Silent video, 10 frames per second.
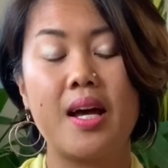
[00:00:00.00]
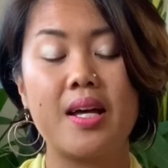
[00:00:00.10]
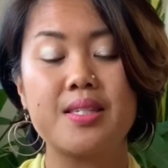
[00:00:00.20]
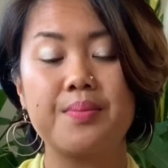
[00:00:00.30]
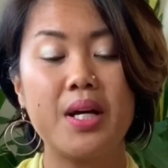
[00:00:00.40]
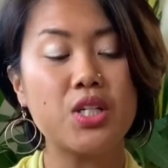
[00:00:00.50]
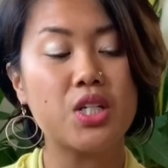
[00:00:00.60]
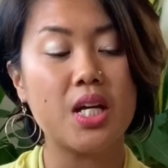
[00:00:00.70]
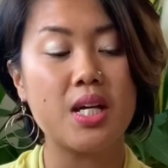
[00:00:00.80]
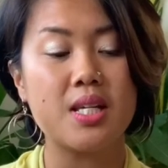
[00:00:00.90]
as much
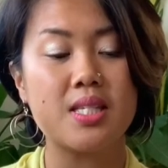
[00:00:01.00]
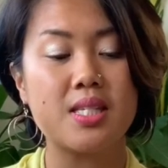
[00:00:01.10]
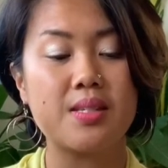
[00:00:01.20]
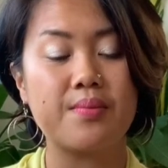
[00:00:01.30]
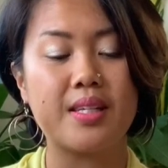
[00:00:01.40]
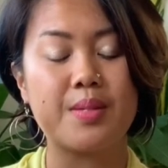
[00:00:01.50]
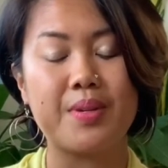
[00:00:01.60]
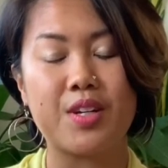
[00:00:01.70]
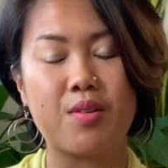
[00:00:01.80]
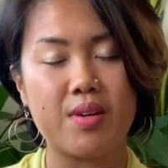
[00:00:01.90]
as it's
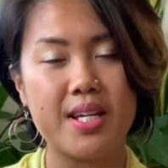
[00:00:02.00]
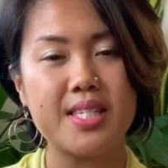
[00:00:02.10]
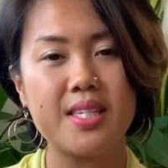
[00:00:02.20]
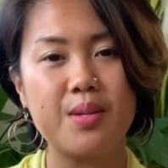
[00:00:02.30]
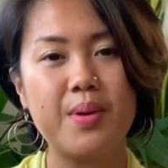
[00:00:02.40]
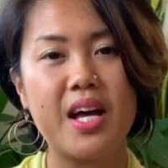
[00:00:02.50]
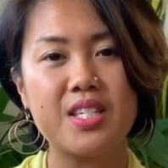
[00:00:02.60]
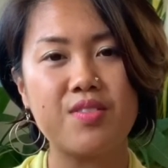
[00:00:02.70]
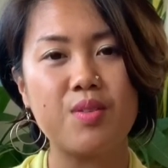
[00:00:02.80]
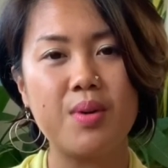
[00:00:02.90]
been crazy the
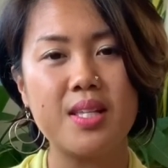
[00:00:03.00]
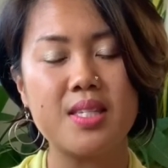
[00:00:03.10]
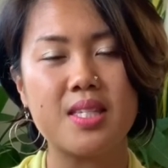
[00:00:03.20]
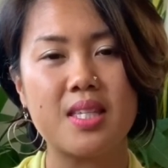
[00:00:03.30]
past few months